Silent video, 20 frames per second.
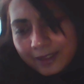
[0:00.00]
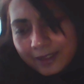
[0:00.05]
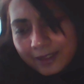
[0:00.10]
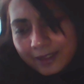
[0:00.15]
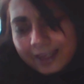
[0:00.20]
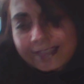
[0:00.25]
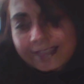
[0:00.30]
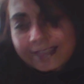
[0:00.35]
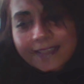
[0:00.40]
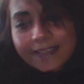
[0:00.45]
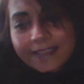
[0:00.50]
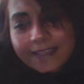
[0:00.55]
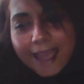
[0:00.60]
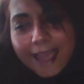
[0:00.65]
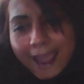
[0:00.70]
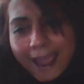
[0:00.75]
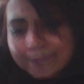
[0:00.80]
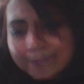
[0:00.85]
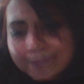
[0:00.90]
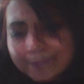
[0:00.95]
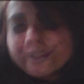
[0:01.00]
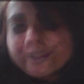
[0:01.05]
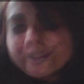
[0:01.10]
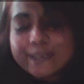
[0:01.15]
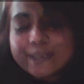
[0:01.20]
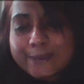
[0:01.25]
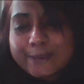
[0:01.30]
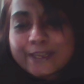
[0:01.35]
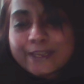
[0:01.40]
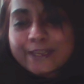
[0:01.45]
it is
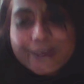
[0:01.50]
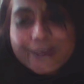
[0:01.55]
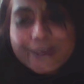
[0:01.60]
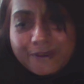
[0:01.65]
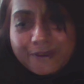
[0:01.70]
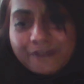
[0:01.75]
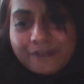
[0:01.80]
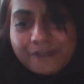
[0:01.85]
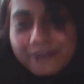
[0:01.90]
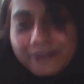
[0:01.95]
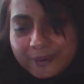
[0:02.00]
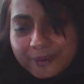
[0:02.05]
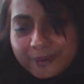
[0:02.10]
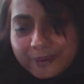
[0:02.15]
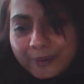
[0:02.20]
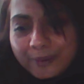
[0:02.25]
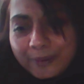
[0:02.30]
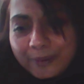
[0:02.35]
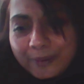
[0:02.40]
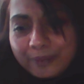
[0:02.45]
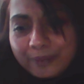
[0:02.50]
absolutely irrefutable.